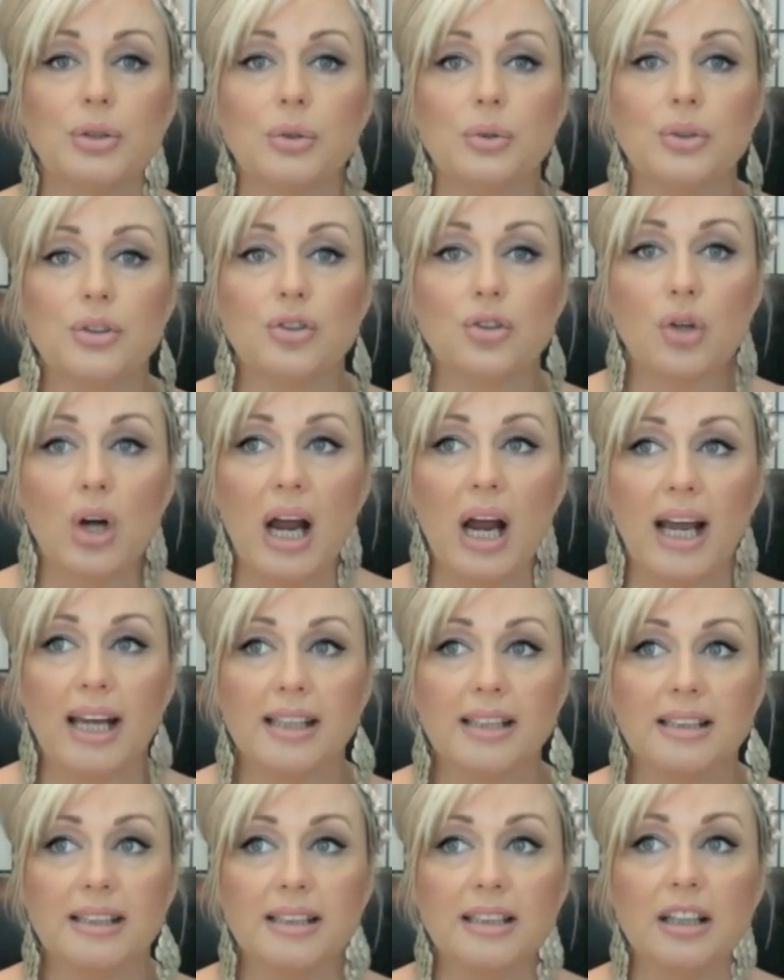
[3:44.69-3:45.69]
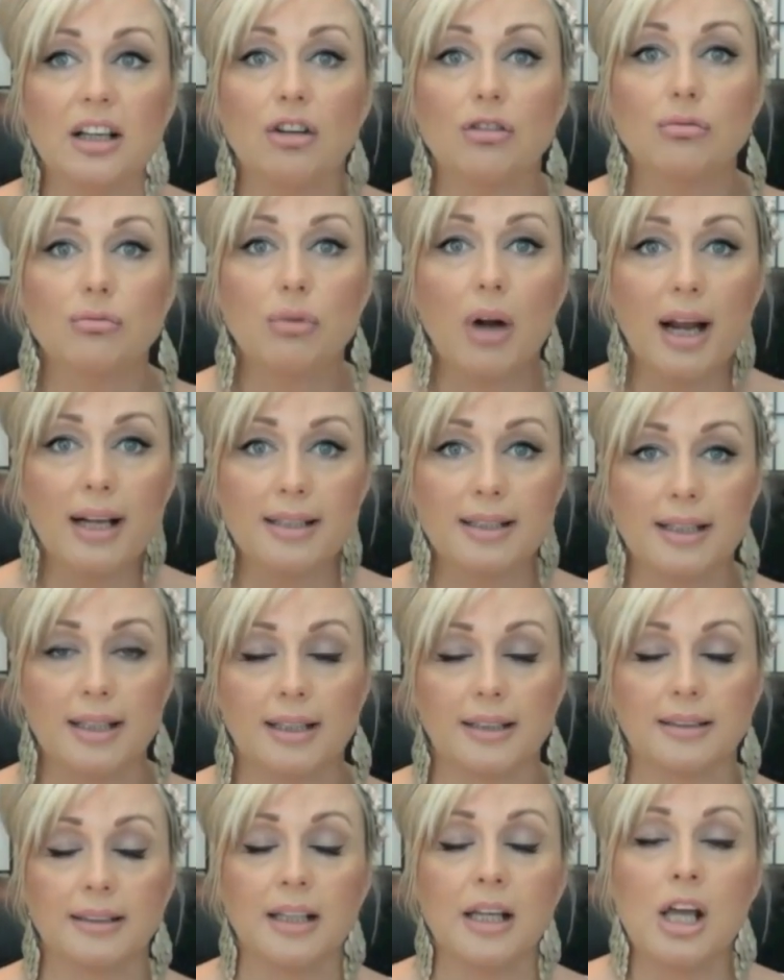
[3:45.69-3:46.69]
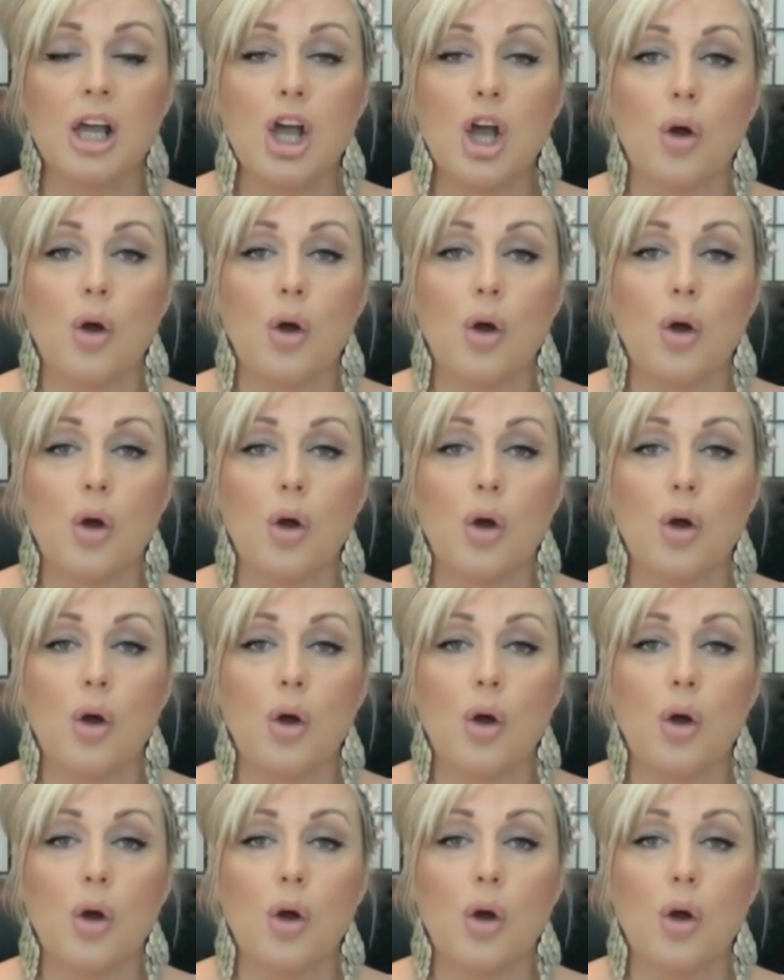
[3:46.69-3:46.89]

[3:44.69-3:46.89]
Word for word: to try Rattan,